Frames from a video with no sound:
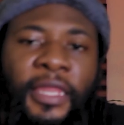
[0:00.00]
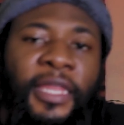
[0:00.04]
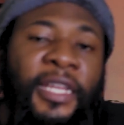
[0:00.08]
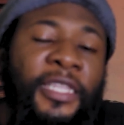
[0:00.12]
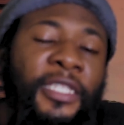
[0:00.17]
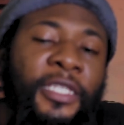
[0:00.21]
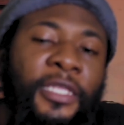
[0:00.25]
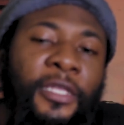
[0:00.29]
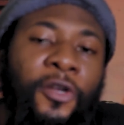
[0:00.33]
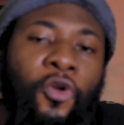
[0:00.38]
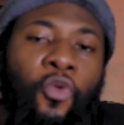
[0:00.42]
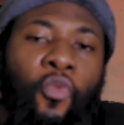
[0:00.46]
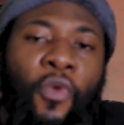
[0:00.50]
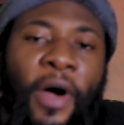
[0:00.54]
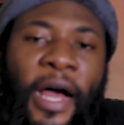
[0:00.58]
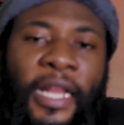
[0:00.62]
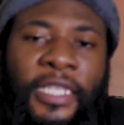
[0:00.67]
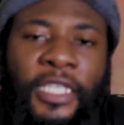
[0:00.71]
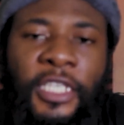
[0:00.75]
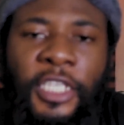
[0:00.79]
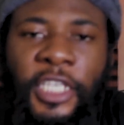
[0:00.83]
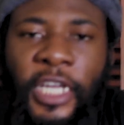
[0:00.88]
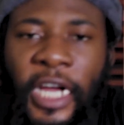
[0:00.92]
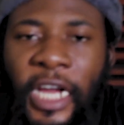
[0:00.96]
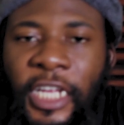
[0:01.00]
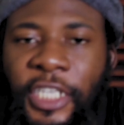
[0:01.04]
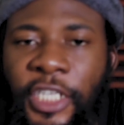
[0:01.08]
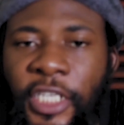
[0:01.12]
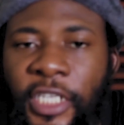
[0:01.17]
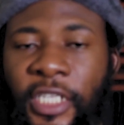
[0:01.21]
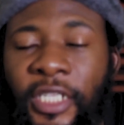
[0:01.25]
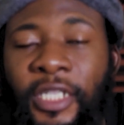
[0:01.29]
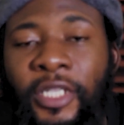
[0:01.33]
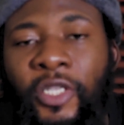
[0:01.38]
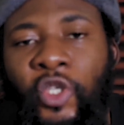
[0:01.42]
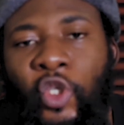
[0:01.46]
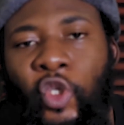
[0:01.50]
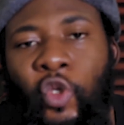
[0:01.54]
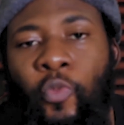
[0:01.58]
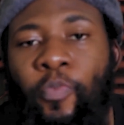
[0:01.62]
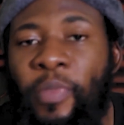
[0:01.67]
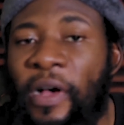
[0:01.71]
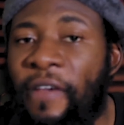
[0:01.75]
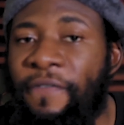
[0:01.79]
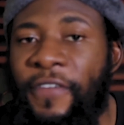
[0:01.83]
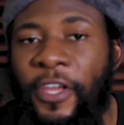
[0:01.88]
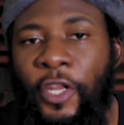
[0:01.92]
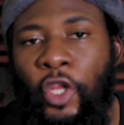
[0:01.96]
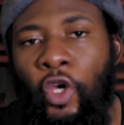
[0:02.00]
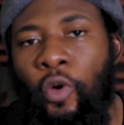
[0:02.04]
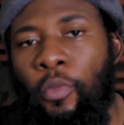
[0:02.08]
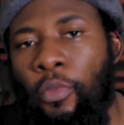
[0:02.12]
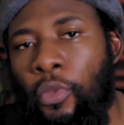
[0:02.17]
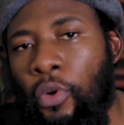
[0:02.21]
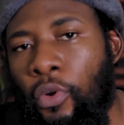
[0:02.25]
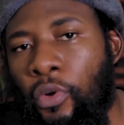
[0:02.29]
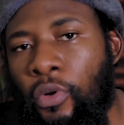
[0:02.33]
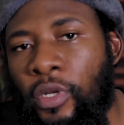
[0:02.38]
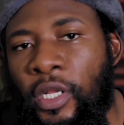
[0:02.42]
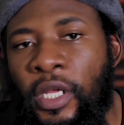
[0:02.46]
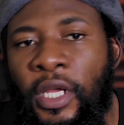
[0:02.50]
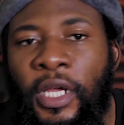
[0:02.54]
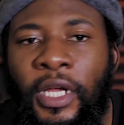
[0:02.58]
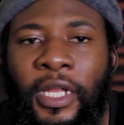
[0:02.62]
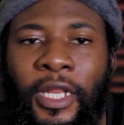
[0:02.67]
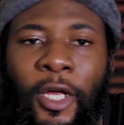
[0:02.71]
33 watts charging, the super video mode,